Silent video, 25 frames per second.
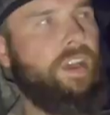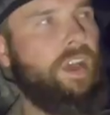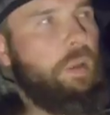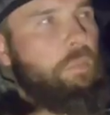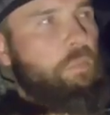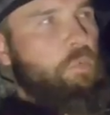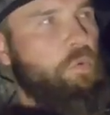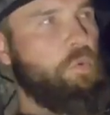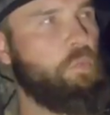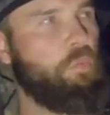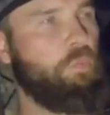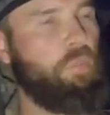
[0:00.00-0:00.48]

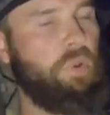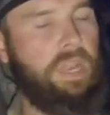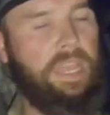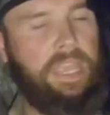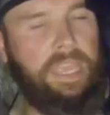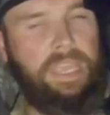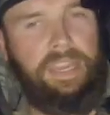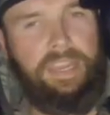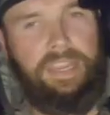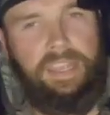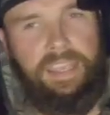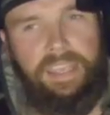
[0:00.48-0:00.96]
I'm
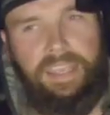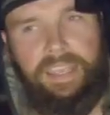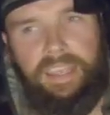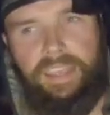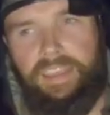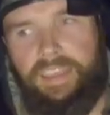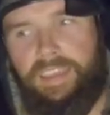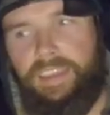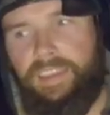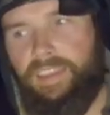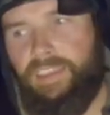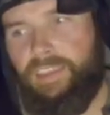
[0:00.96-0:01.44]

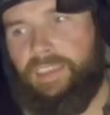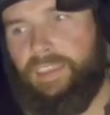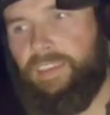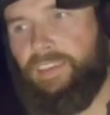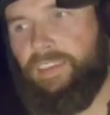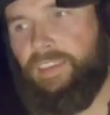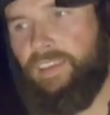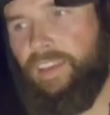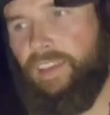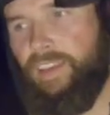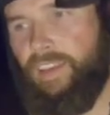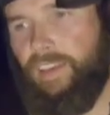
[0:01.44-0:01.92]
complaining
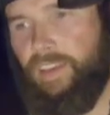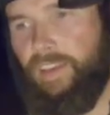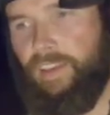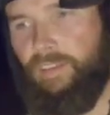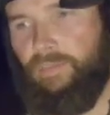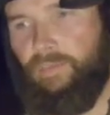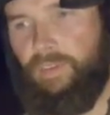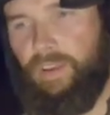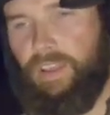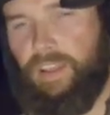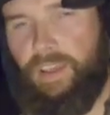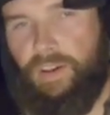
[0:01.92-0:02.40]

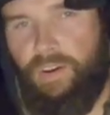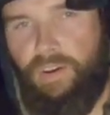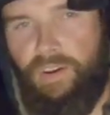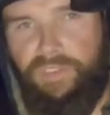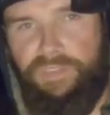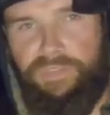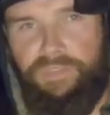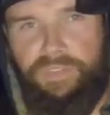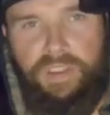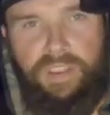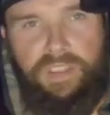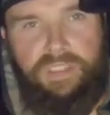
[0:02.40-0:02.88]
while
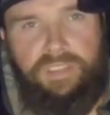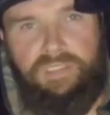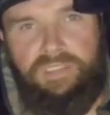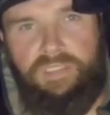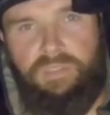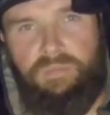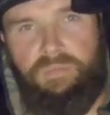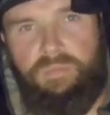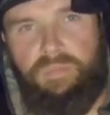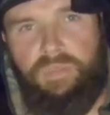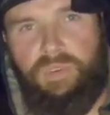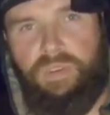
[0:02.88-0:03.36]
our friends
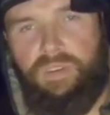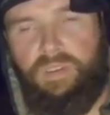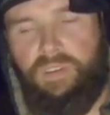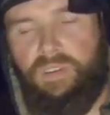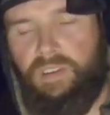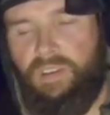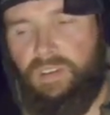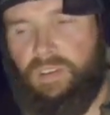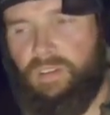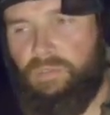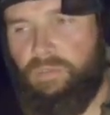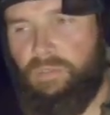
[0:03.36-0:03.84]
from
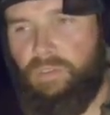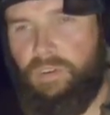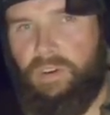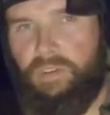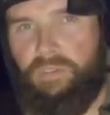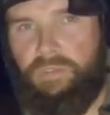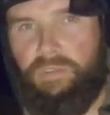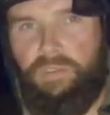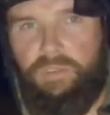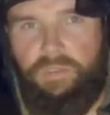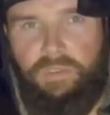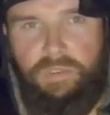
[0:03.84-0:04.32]
uh,
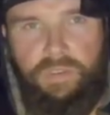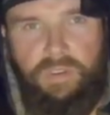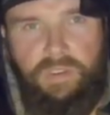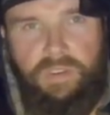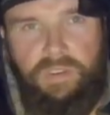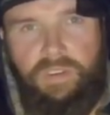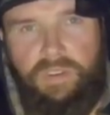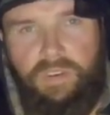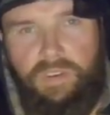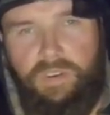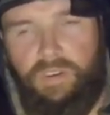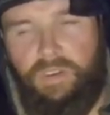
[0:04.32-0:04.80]
Rougarou,
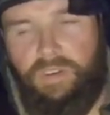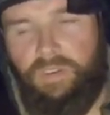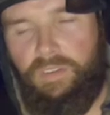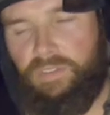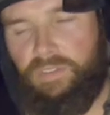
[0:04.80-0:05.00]
Hog